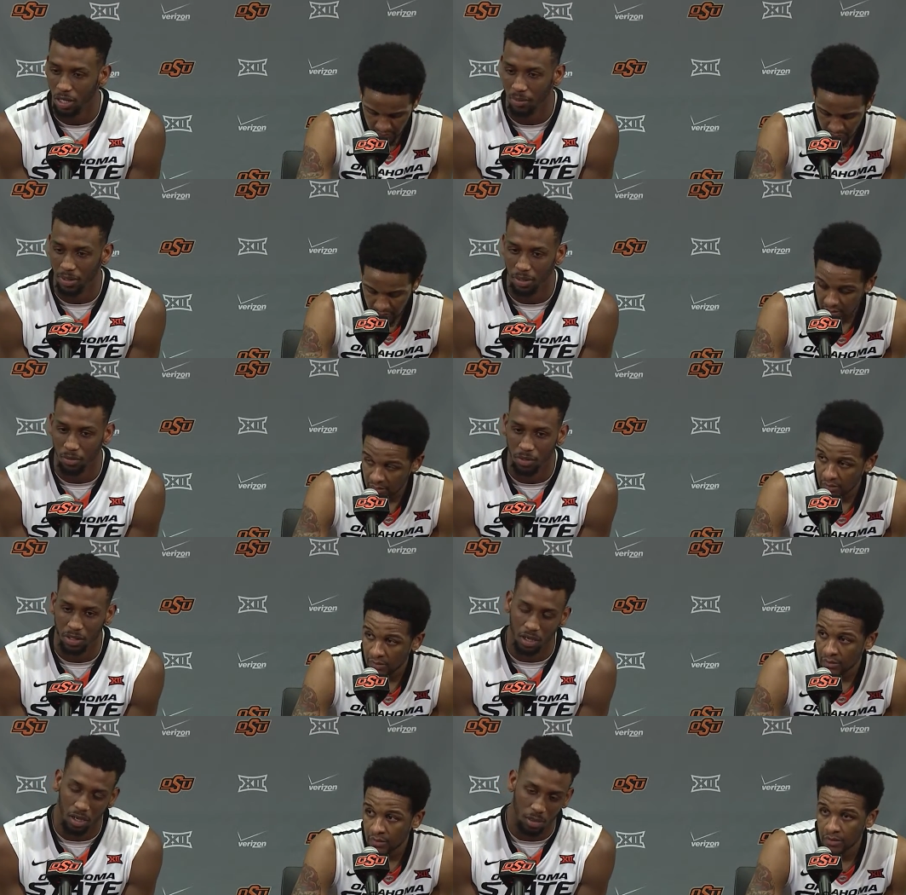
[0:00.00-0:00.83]
Speaker 1: I mean,
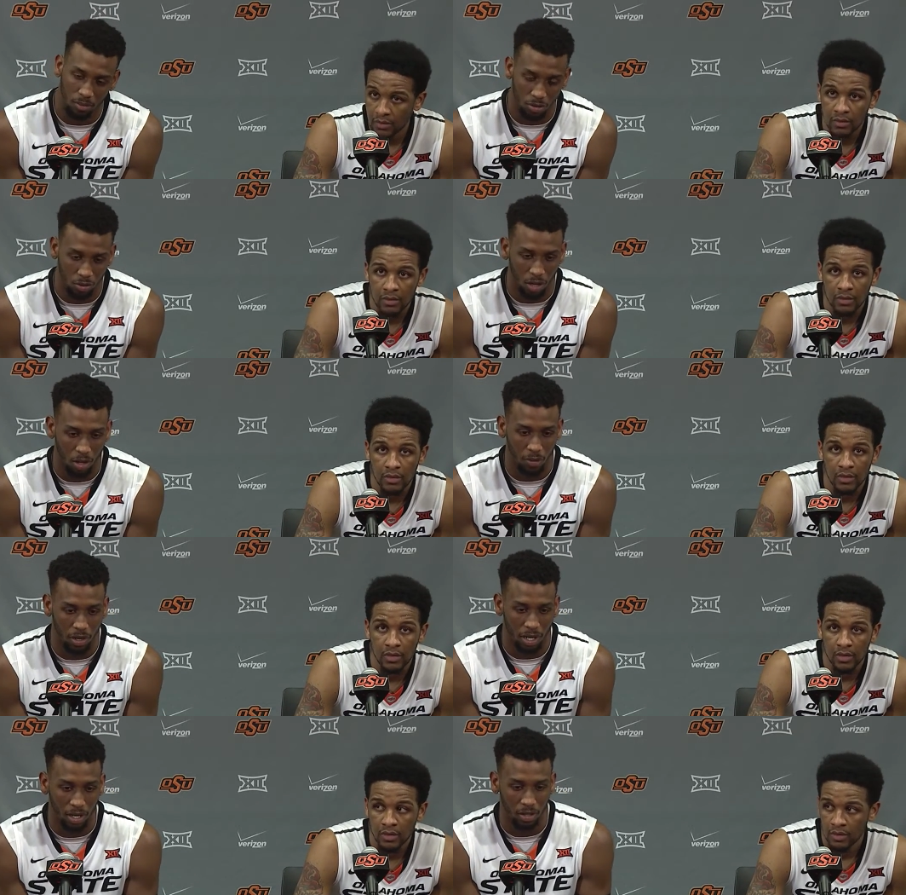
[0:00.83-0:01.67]
when um, Jawun
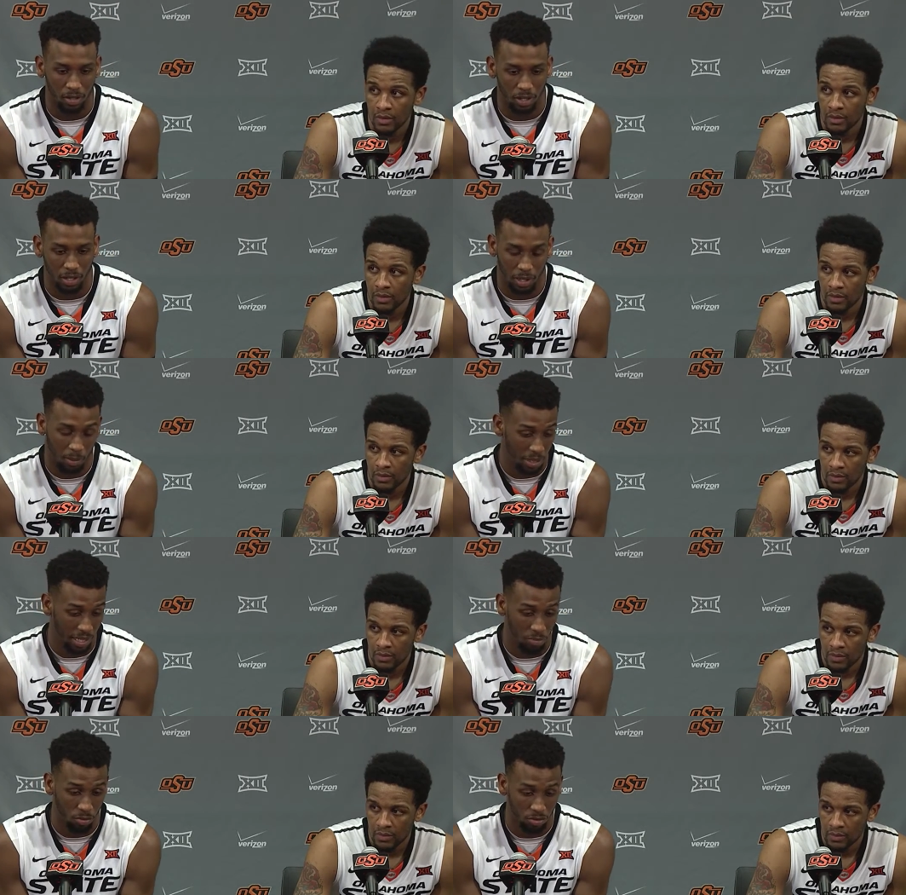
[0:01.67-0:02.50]
went out, and I mean,
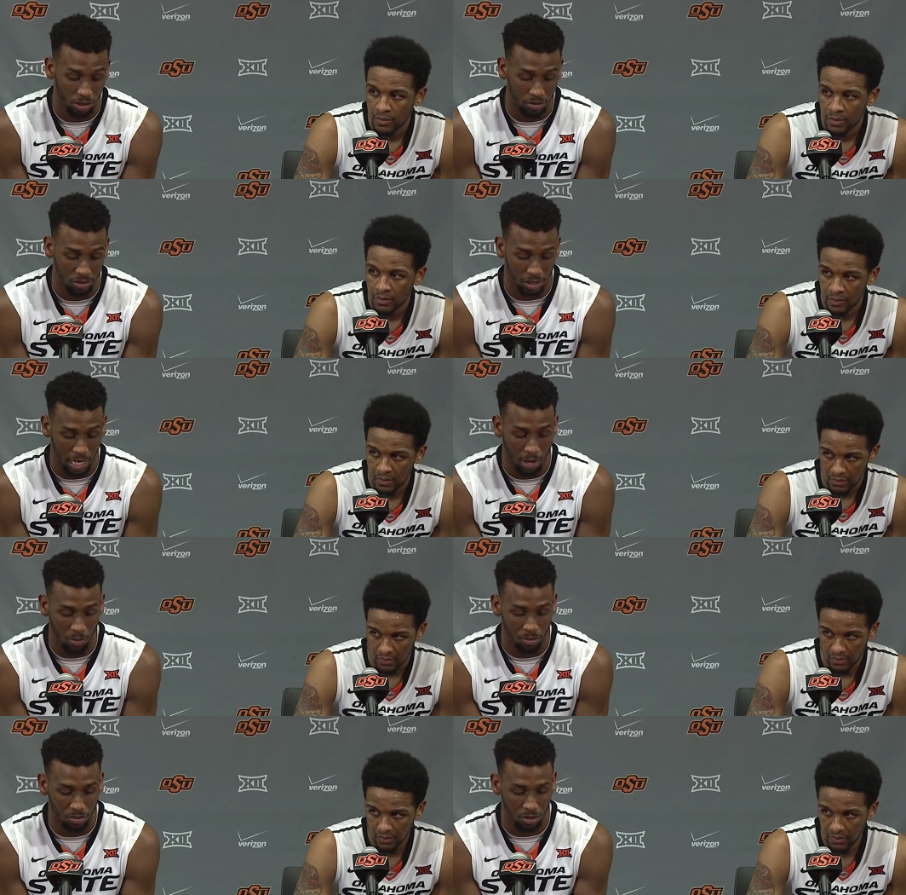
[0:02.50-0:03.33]
even when Jawun was in the game,
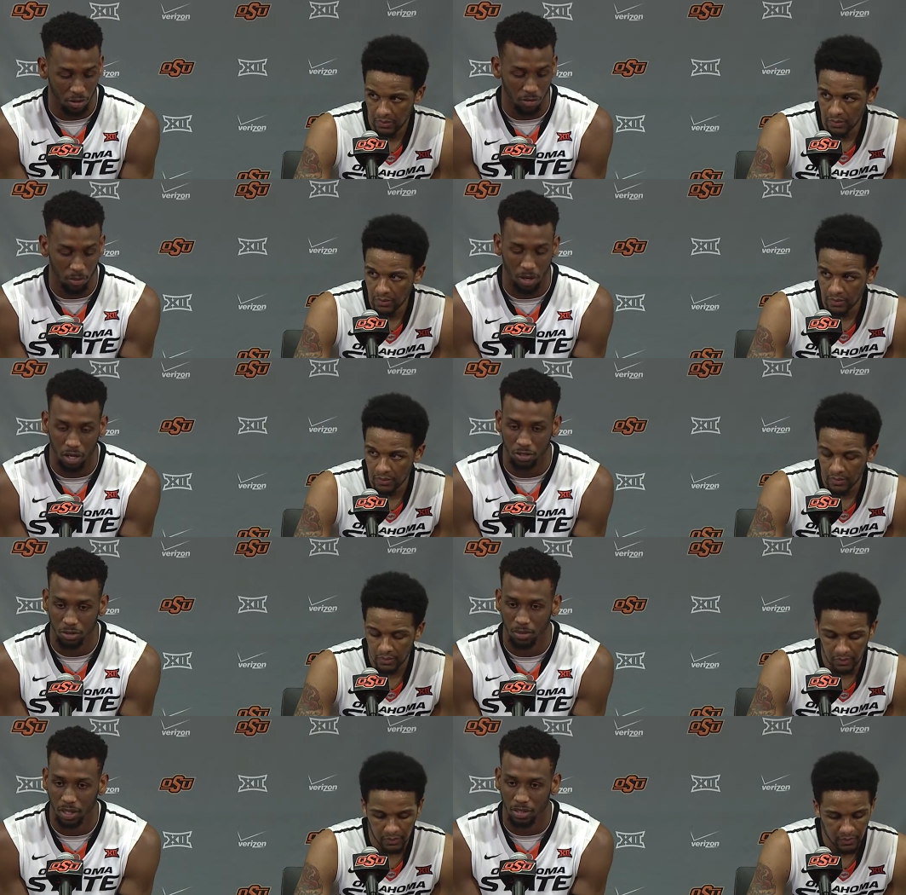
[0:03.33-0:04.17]
we were turning over the ball
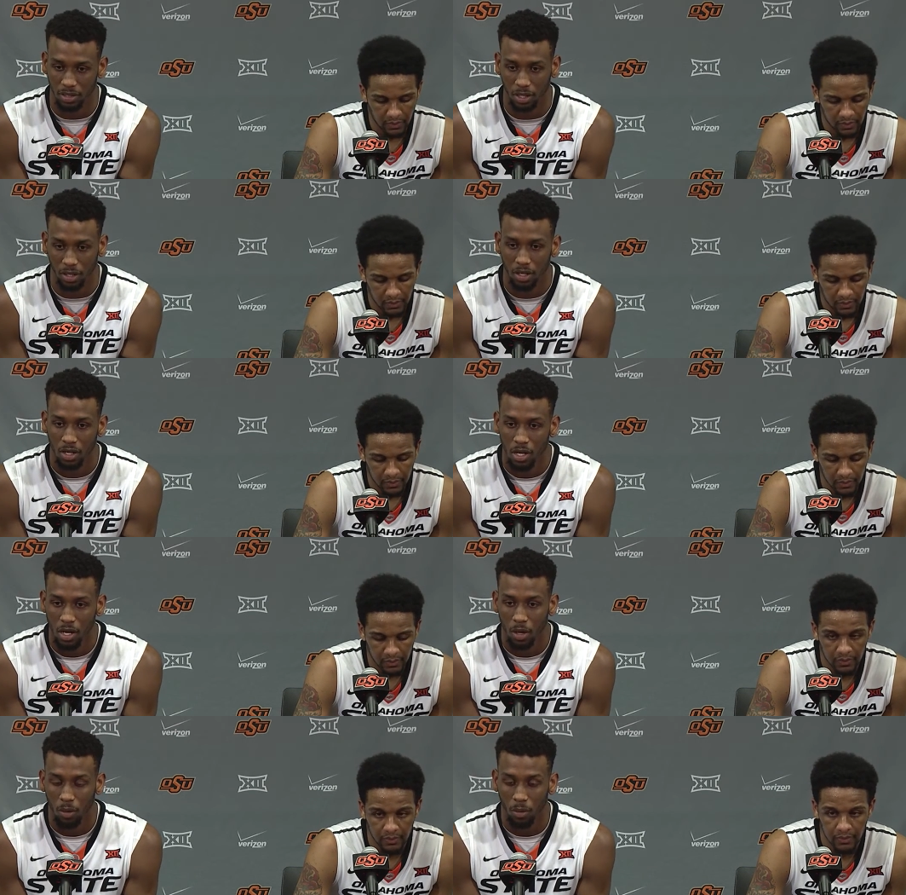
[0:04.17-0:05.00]
too much, and
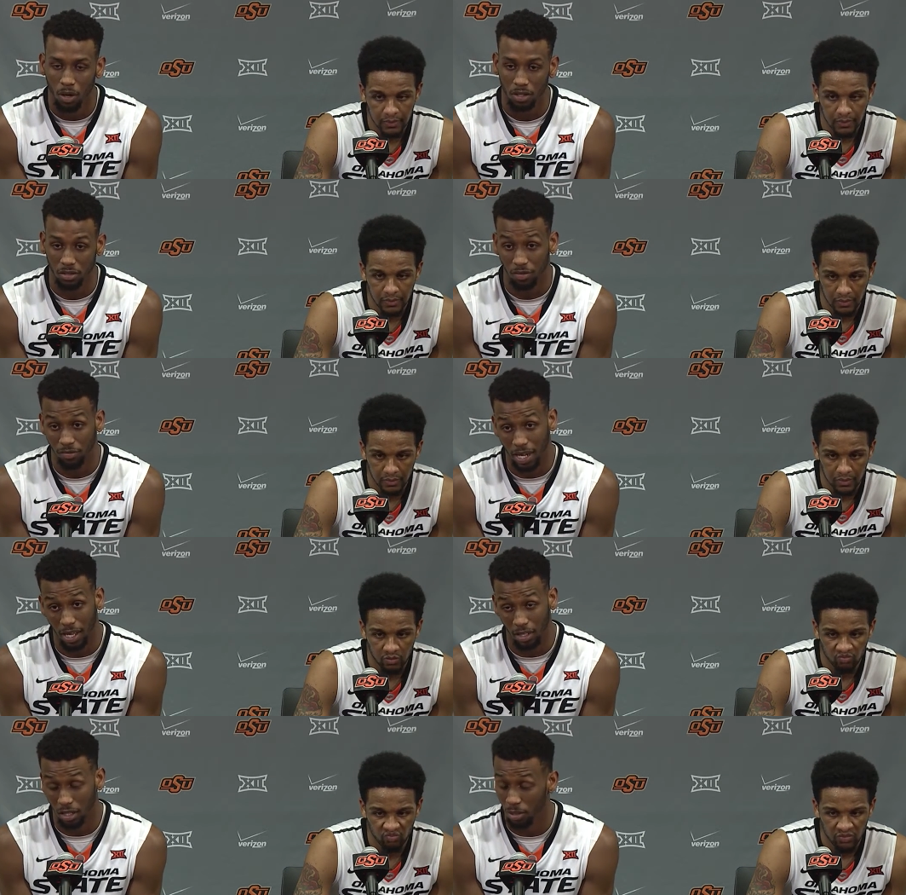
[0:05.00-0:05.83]
we're also
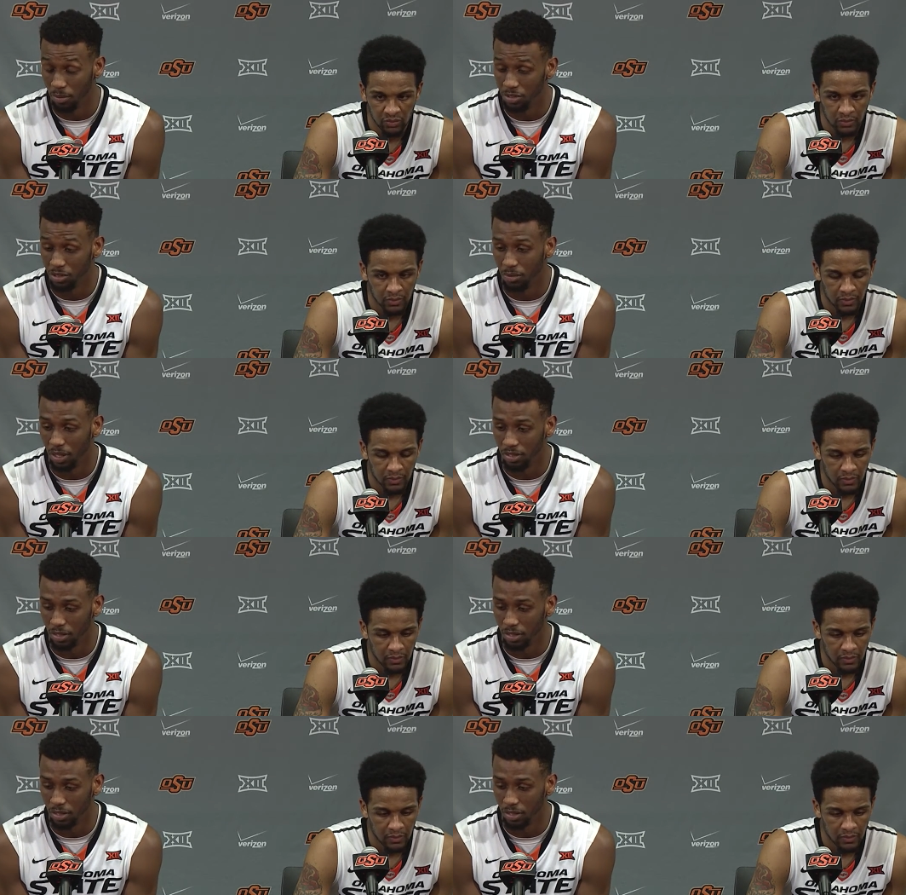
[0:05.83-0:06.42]
fouling a little bit too much.